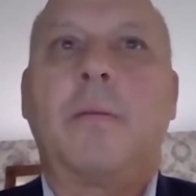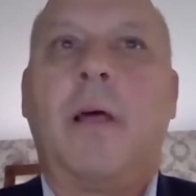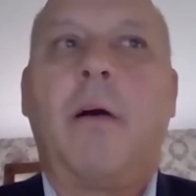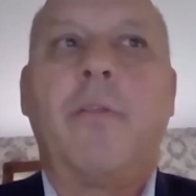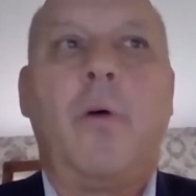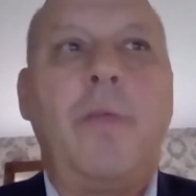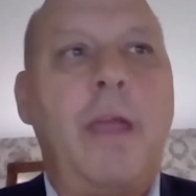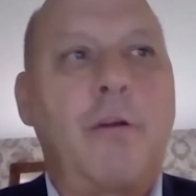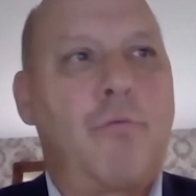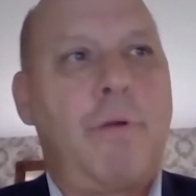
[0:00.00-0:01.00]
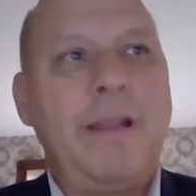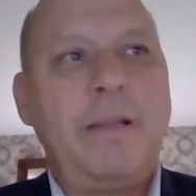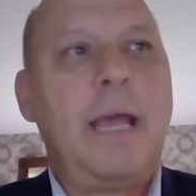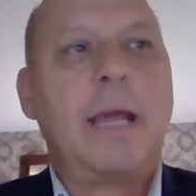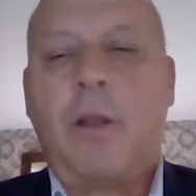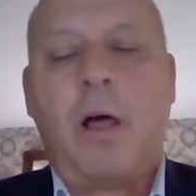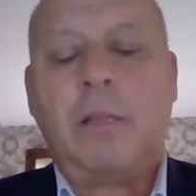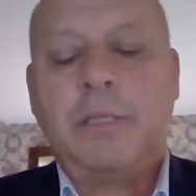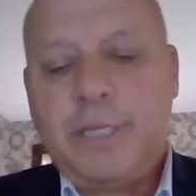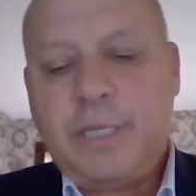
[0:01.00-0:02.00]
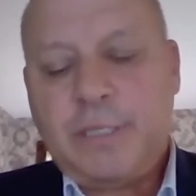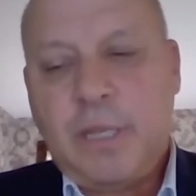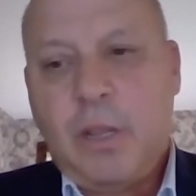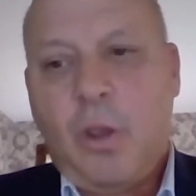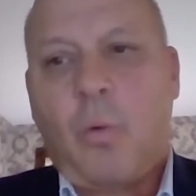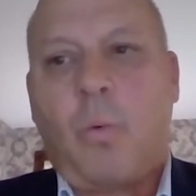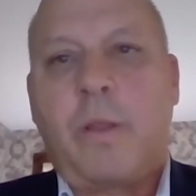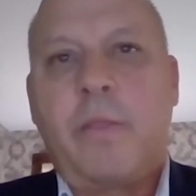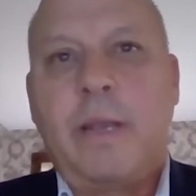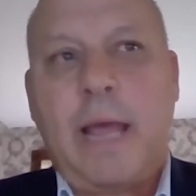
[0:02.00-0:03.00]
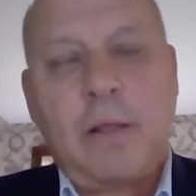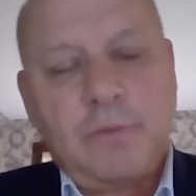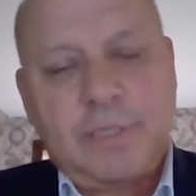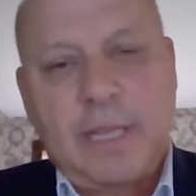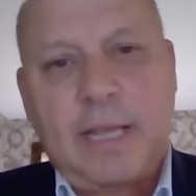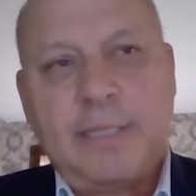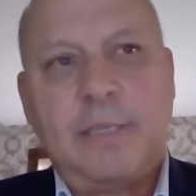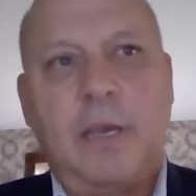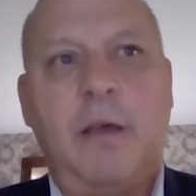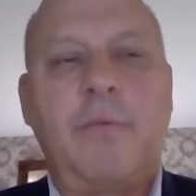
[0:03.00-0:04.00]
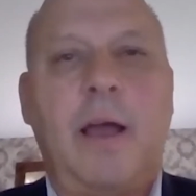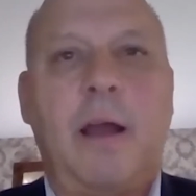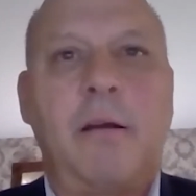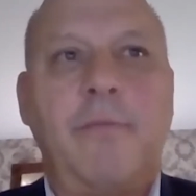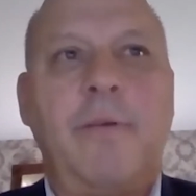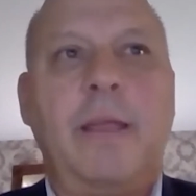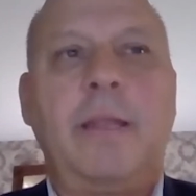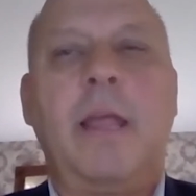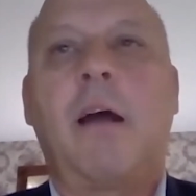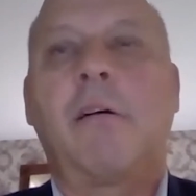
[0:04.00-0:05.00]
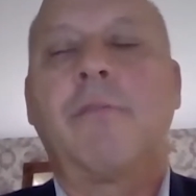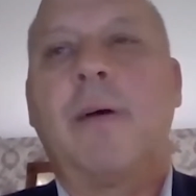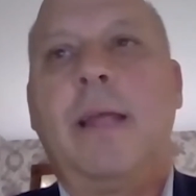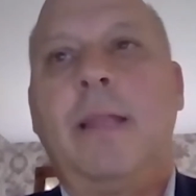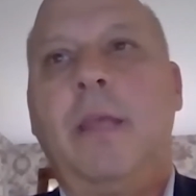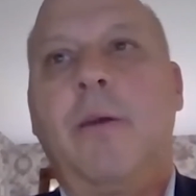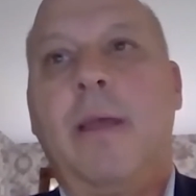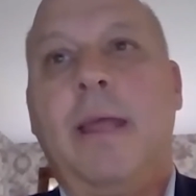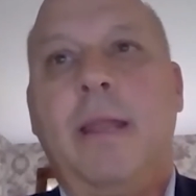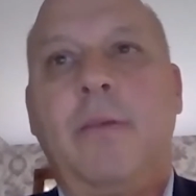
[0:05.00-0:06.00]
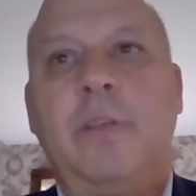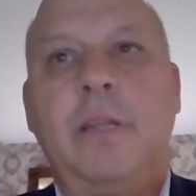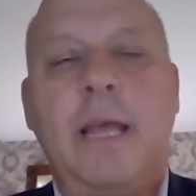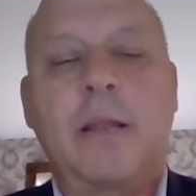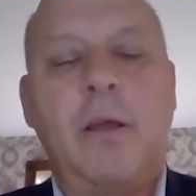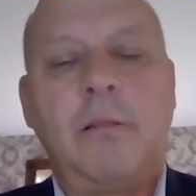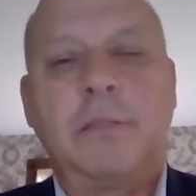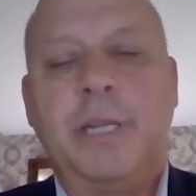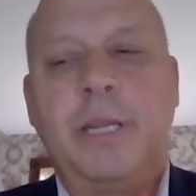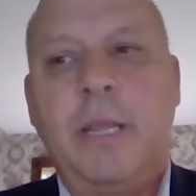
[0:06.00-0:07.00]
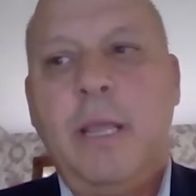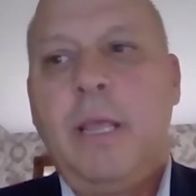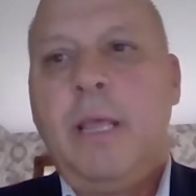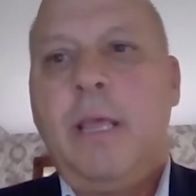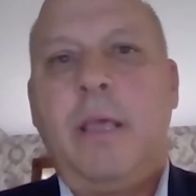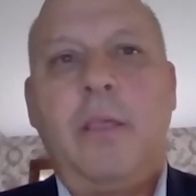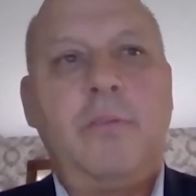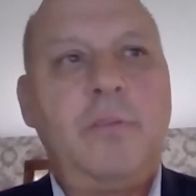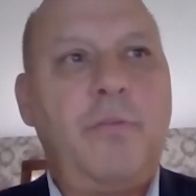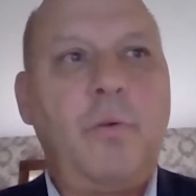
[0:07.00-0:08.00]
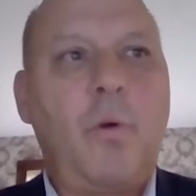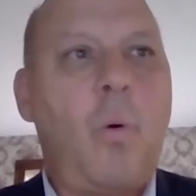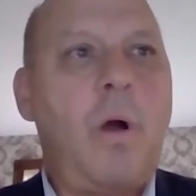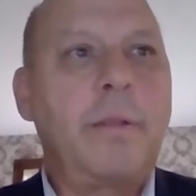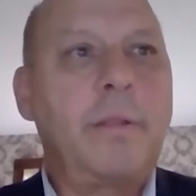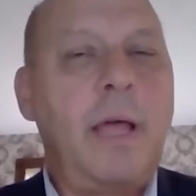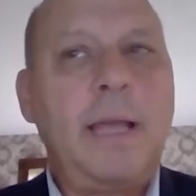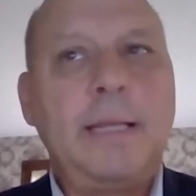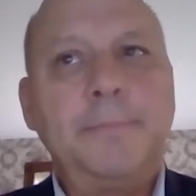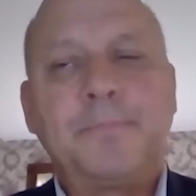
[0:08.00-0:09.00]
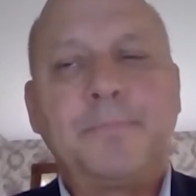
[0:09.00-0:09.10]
although they are great technologies, one of the downsides of RFID or NFC technology is if you go online,